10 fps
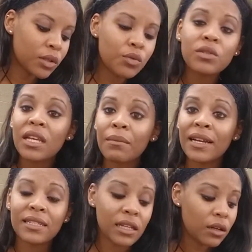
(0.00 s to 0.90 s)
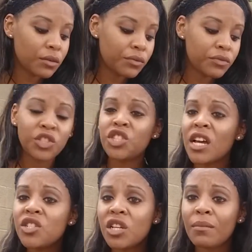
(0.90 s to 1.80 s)
Losing myself,
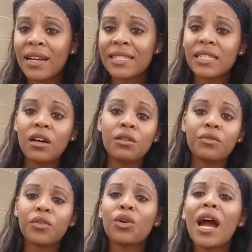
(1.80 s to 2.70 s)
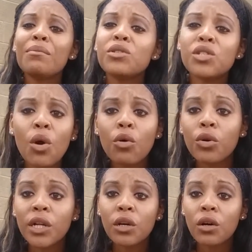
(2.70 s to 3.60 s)
judging myself. I'm so
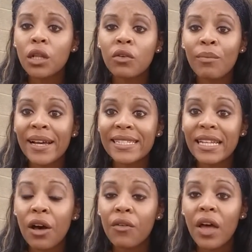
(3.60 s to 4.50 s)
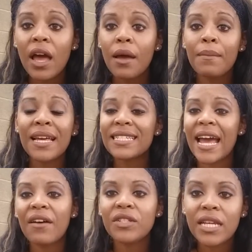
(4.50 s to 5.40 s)
critical of myself because I
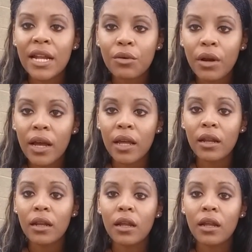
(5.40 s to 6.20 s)
have to get it right.